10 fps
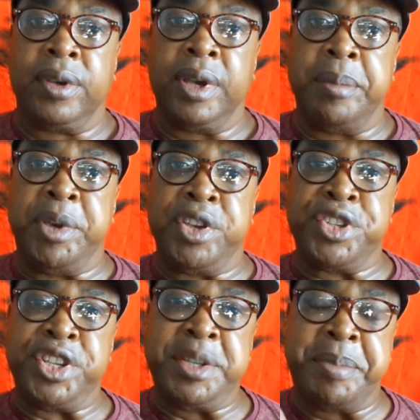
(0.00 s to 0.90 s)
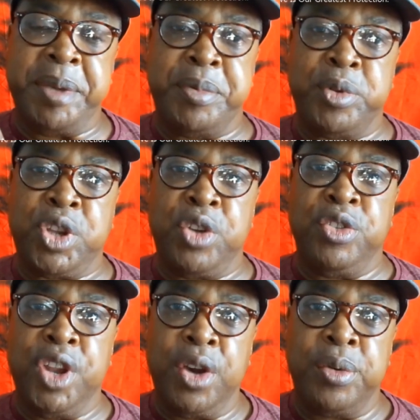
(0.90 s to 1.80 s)
Because these people don't
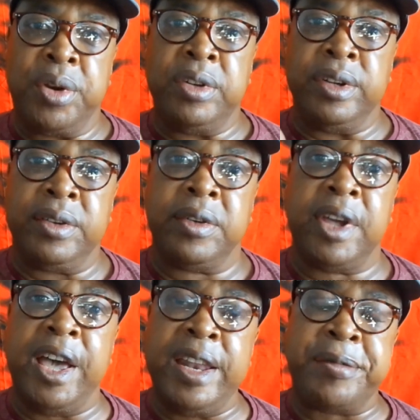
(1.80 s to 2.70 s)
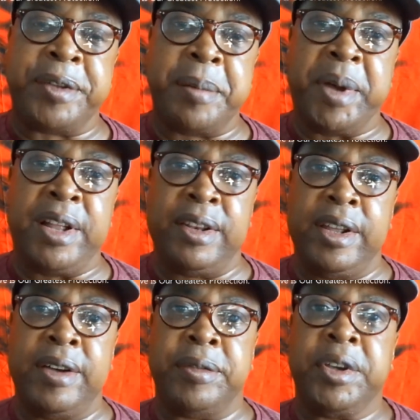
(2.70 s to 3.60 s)
know anything about
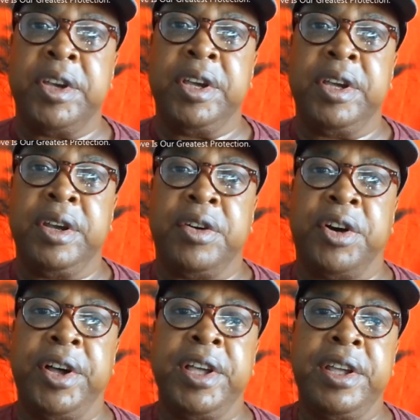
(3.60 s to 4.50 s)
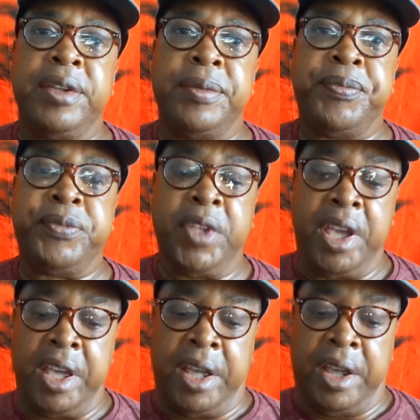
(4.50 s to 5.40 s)
love, right?
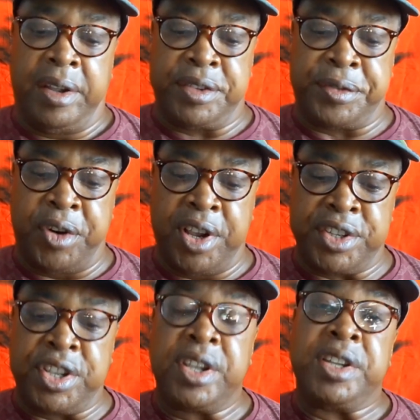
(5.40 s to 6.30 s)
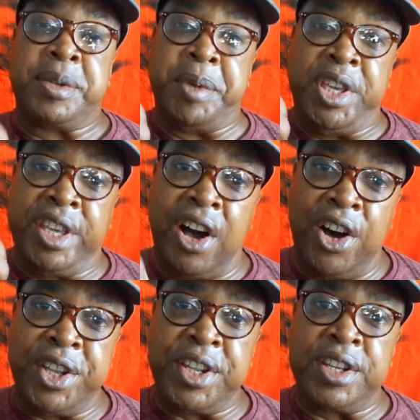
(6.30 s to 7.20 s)
It's for us to be
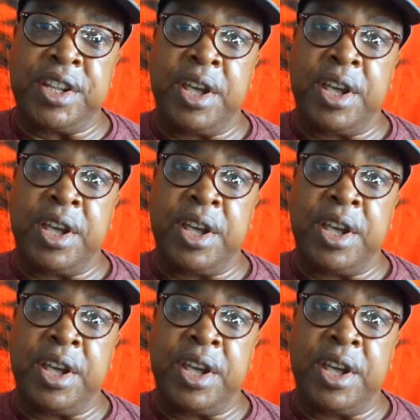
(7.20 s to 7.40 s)
guided.